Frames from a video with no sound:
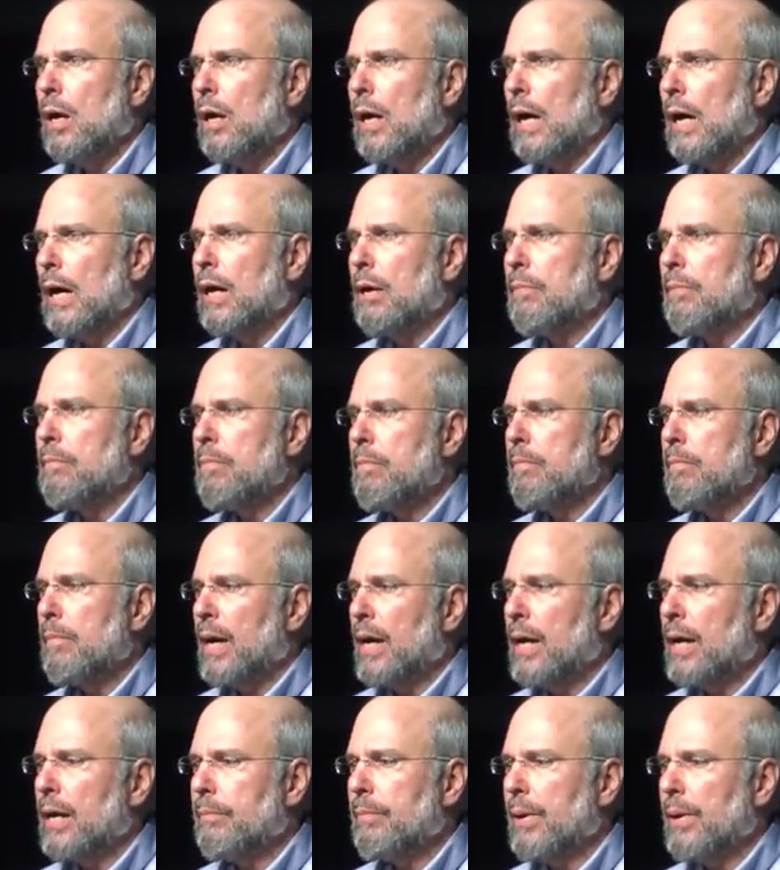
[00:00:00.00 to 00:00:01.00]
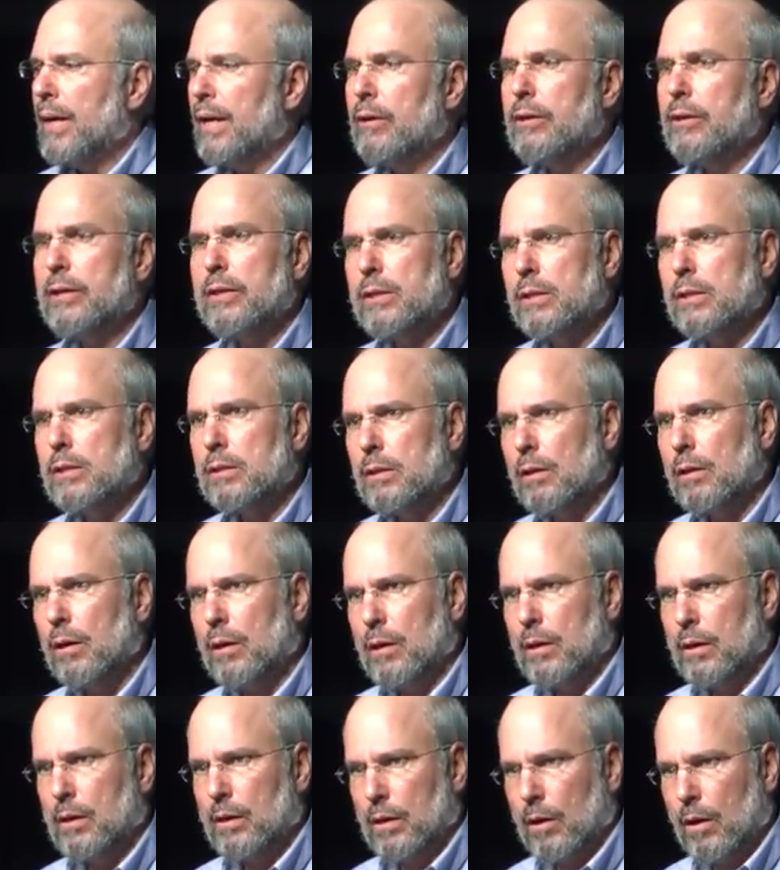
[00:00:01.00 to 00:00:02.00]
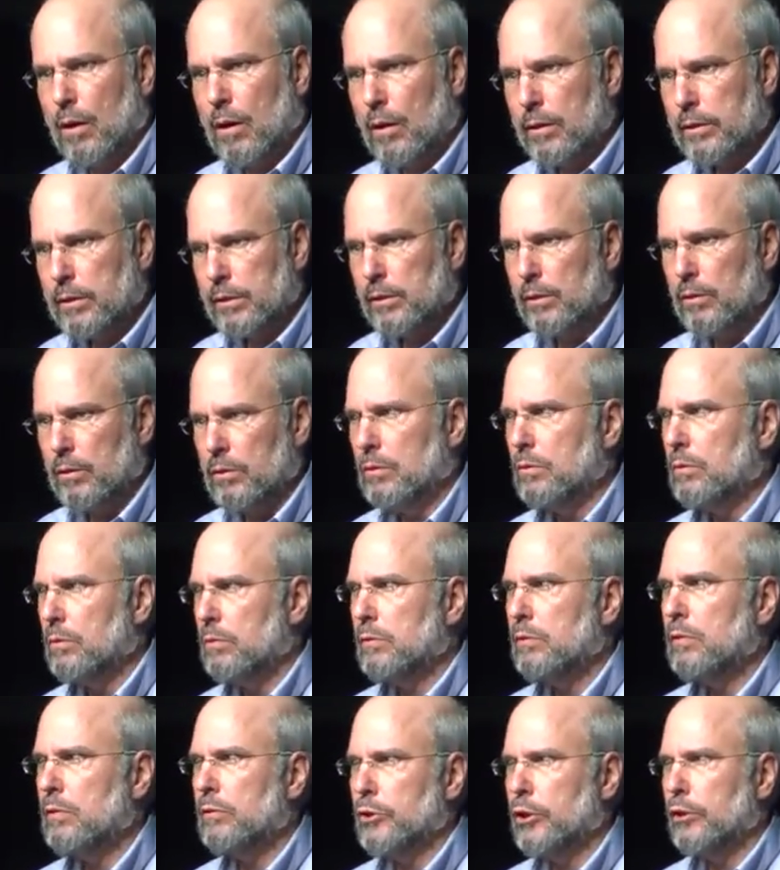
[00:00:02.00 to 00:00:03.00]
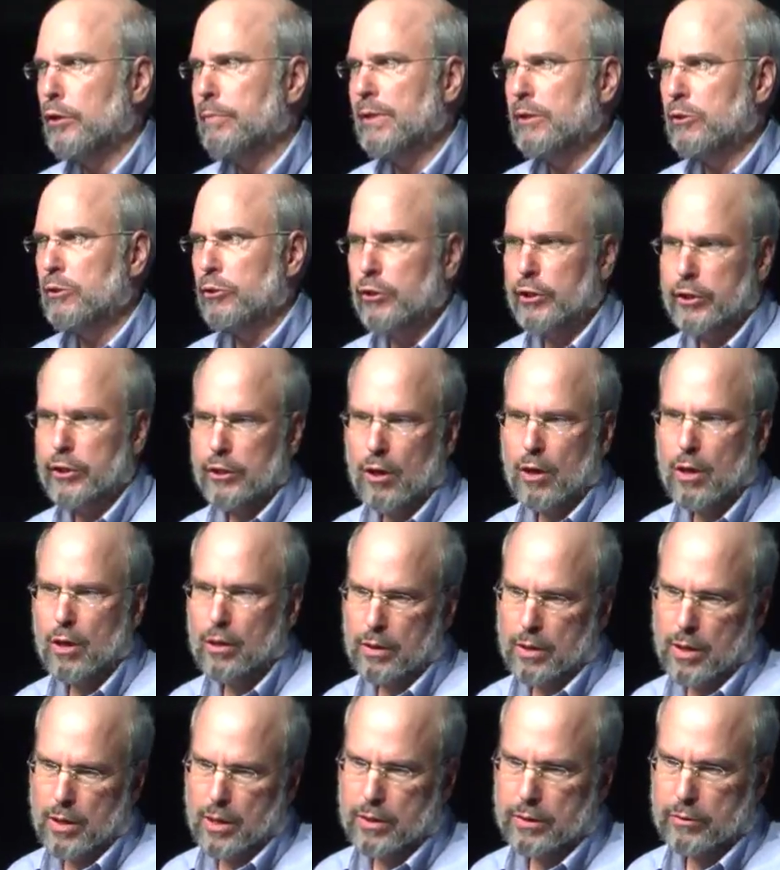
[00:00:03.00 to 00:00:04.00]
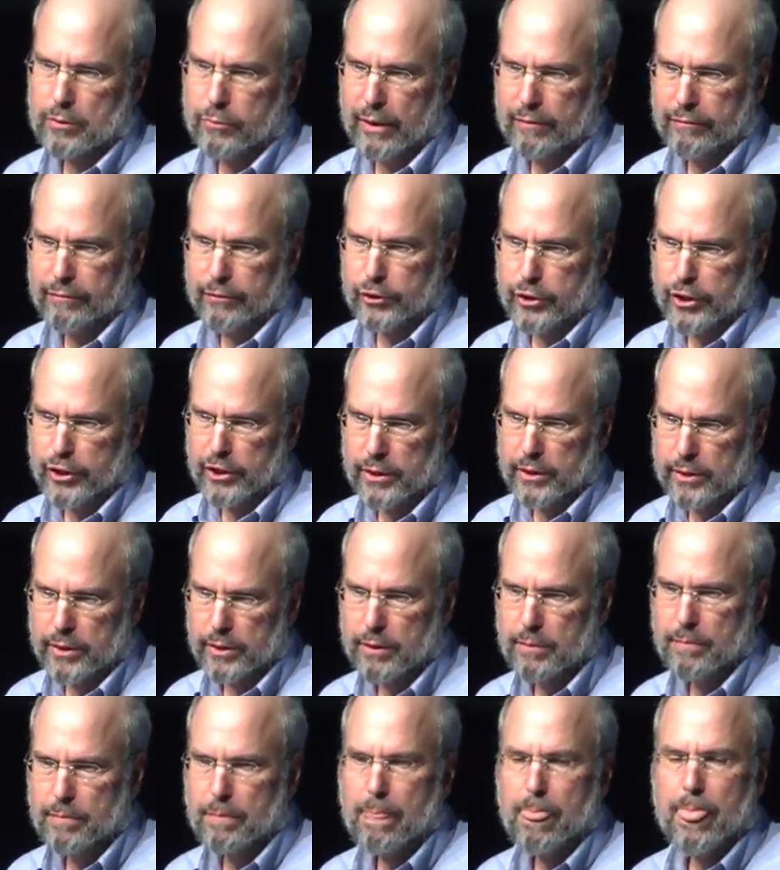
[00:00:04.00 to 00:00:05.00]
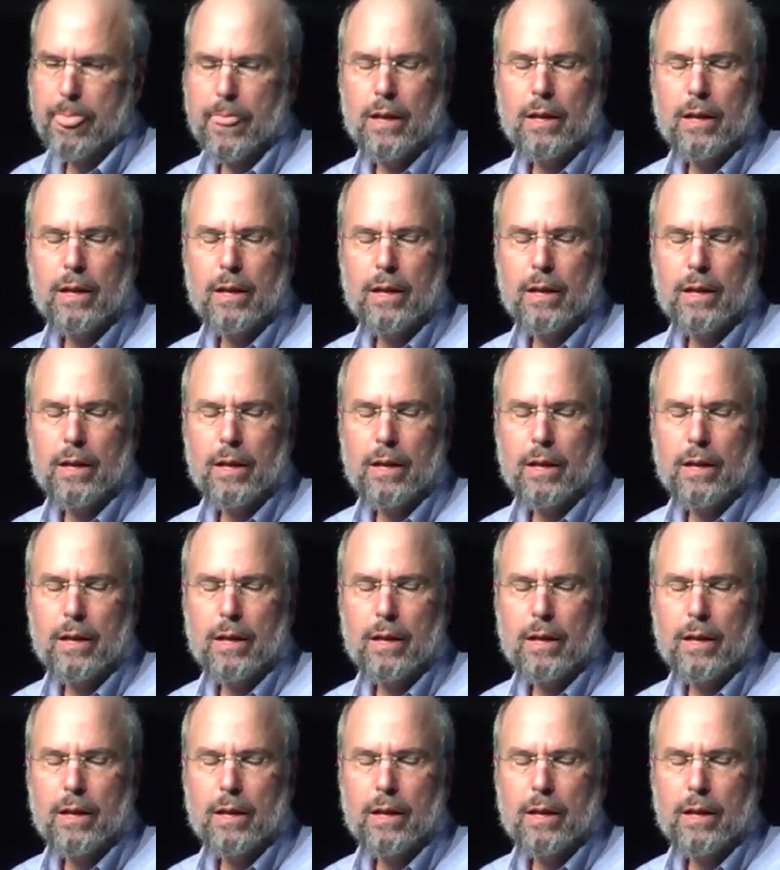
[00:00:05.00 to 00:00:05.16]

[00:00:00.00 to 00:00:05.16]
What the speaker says: My parents are also German Jewish Holocaust refugees.